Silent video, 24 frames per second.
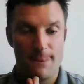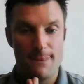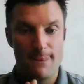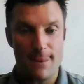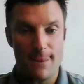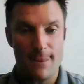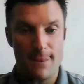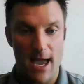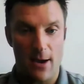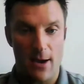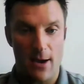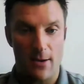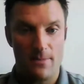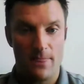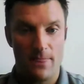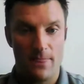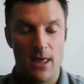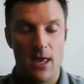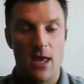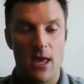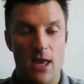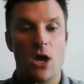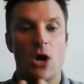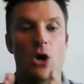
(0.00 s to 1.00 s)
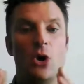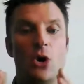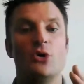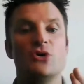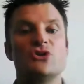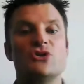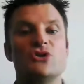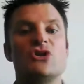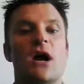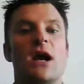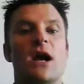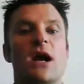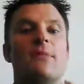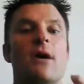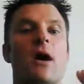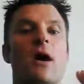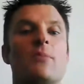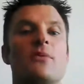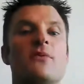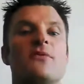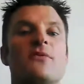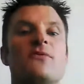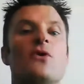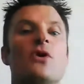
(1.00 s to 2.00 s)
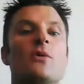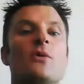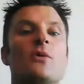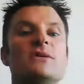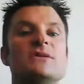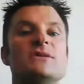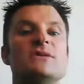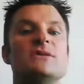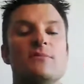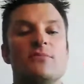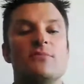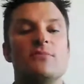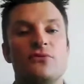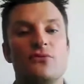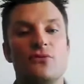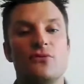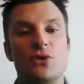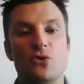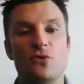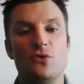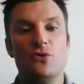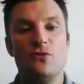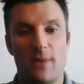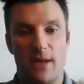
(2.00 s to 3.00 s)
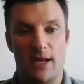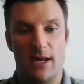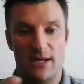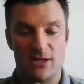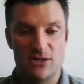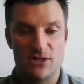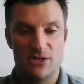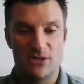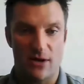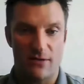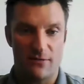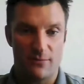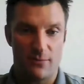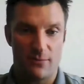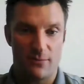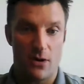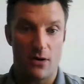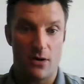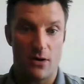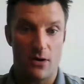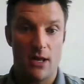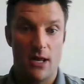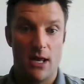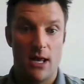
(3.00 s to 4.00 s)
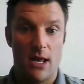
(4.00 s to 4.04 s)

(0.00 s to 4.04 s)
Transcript: Now, let's talk about performance improvement in softball.